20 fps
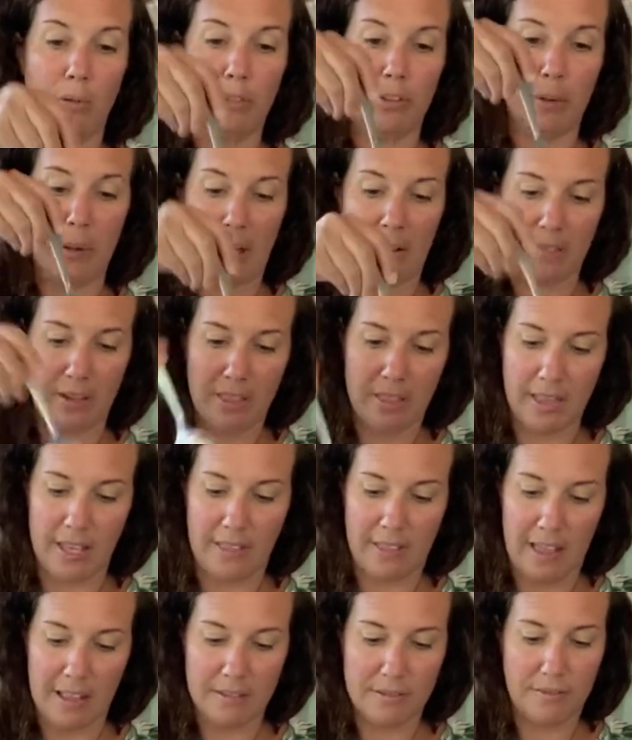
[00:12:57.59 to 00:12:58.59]
So everything
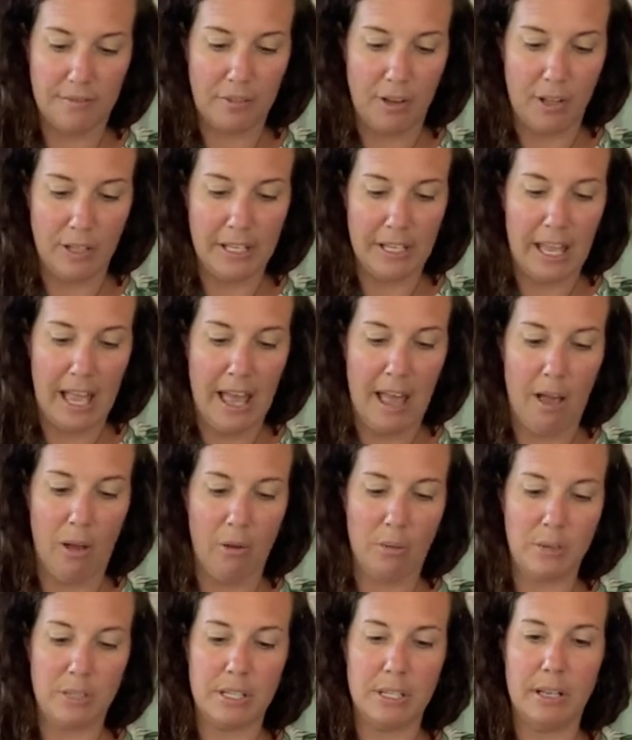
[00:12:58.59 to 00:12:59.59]
that's falling
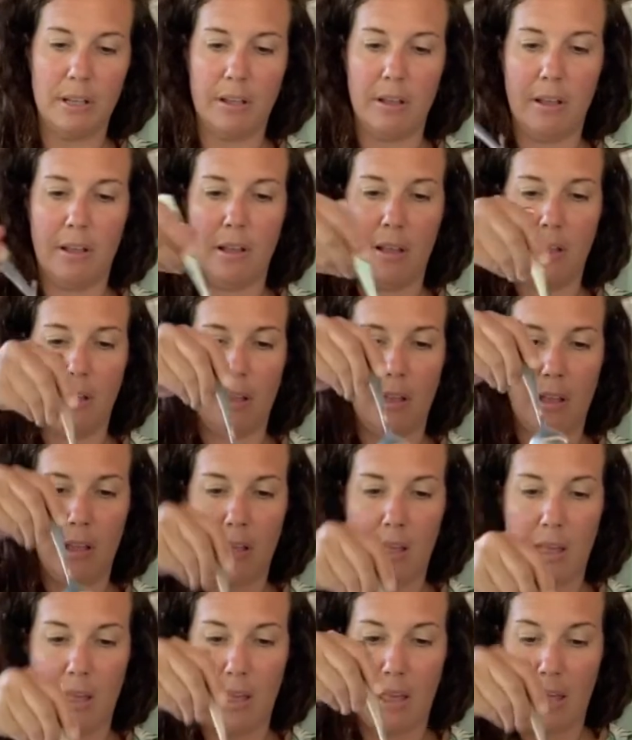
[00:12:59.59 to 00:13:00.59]
out
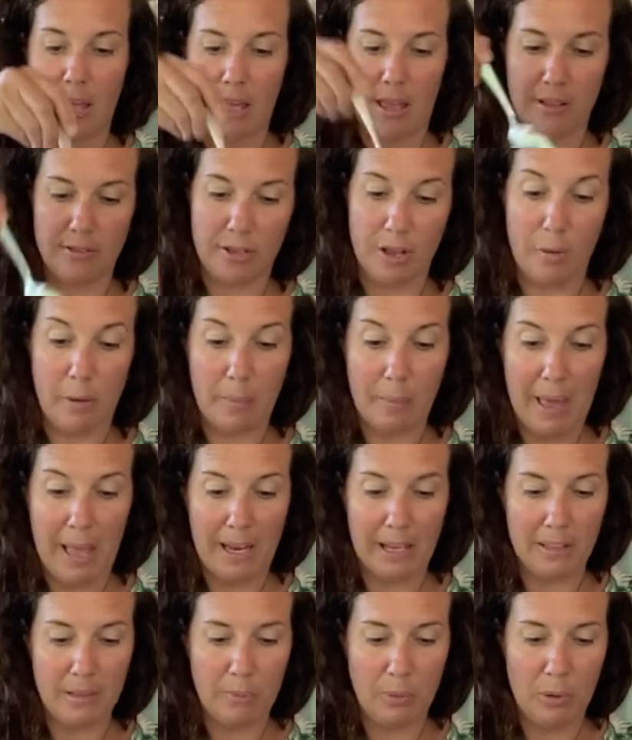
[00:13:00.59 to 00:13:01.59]
is going back
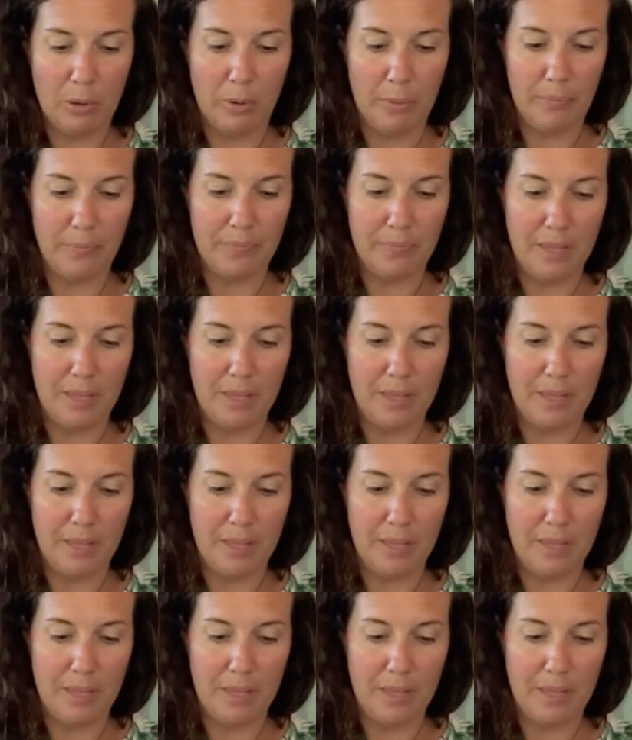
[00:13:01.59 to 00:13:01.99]
in the bowl.